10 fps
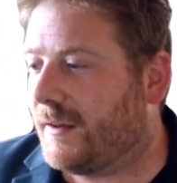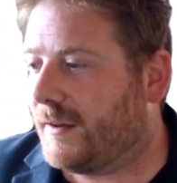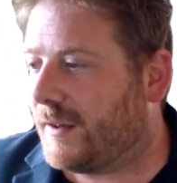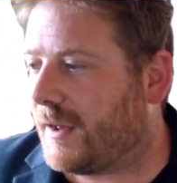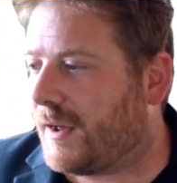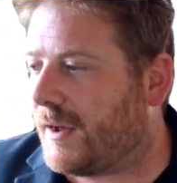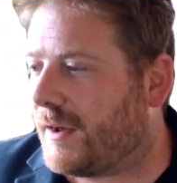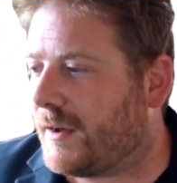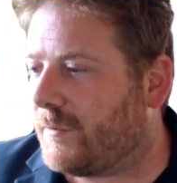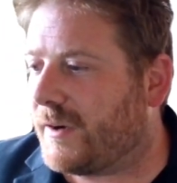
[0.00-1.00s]

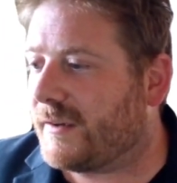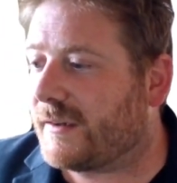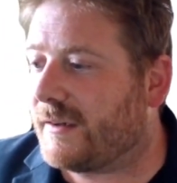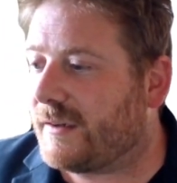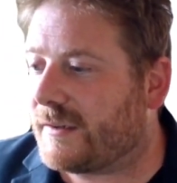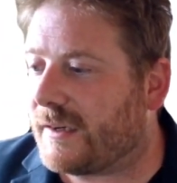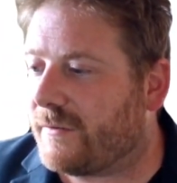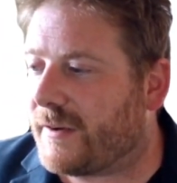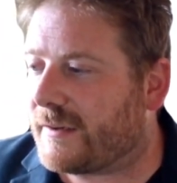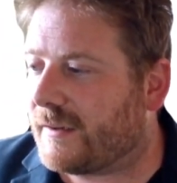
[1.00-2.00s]
What is a Center
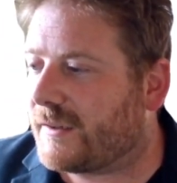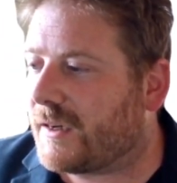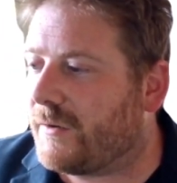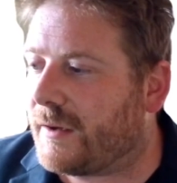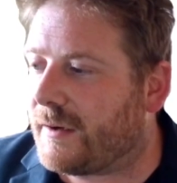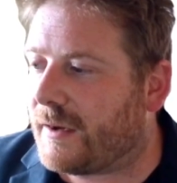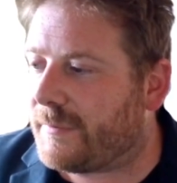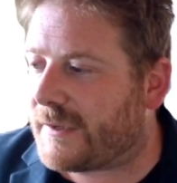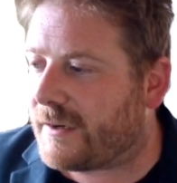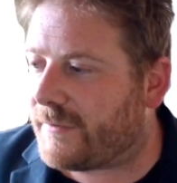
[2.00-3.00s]
of Excellence? So a
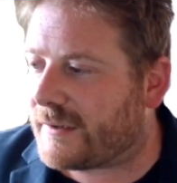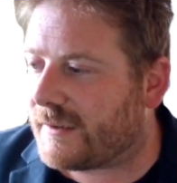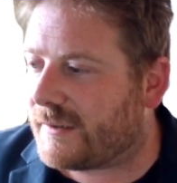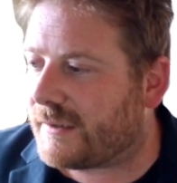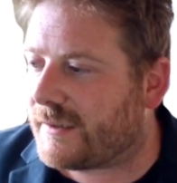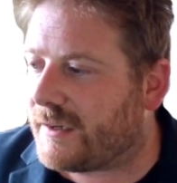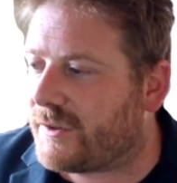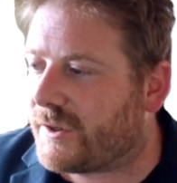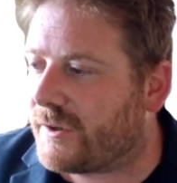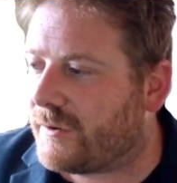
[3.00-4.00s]
Center of Excellence is an
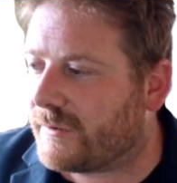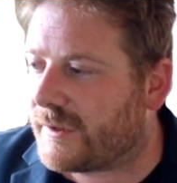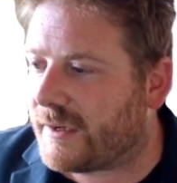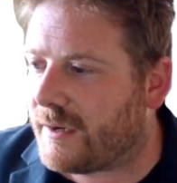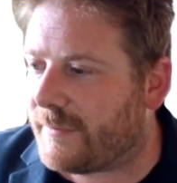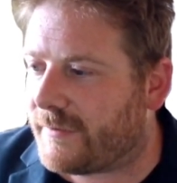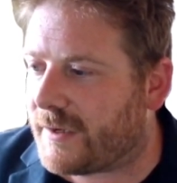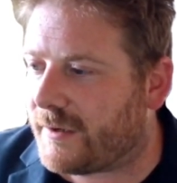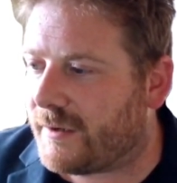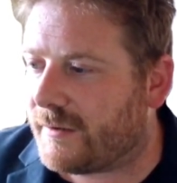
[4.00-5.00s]
internal team of
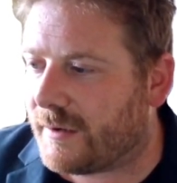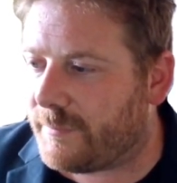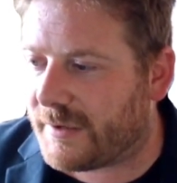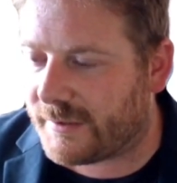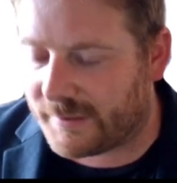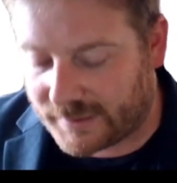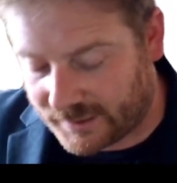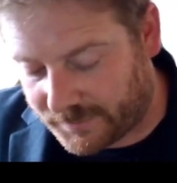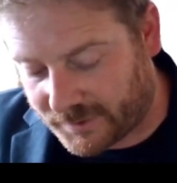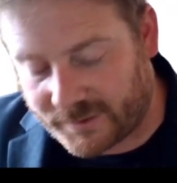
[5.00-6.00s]
technical and business
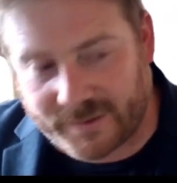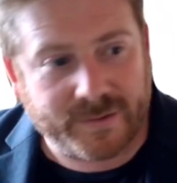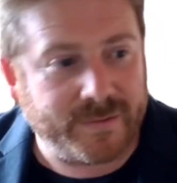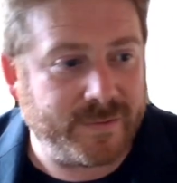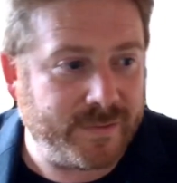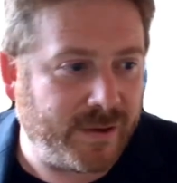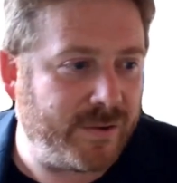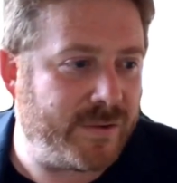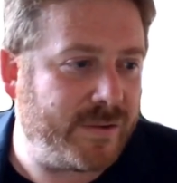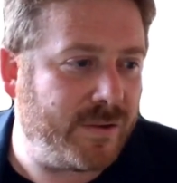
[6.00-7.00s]
experts.
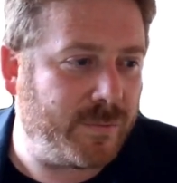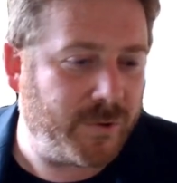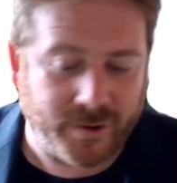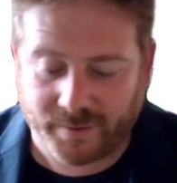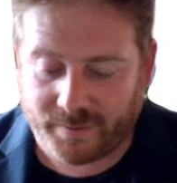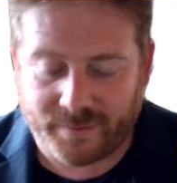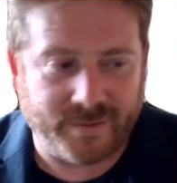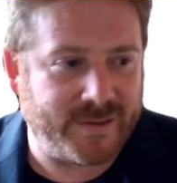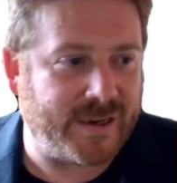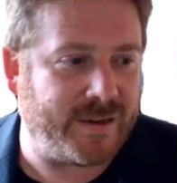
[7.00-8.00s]
Note the word
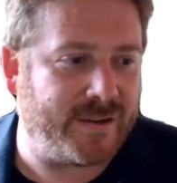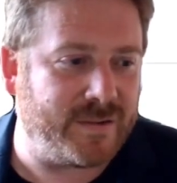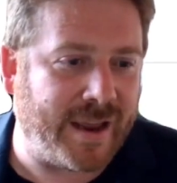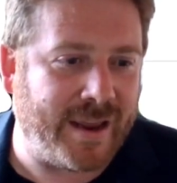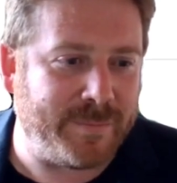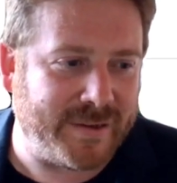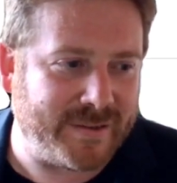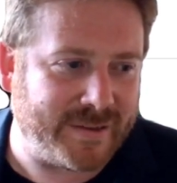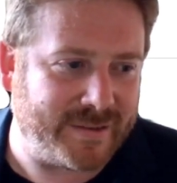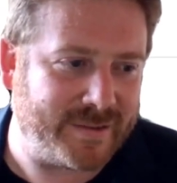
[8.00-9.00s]
technical and
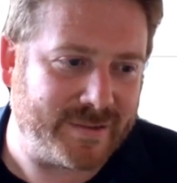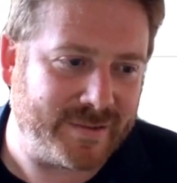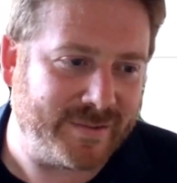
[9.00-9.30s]
business.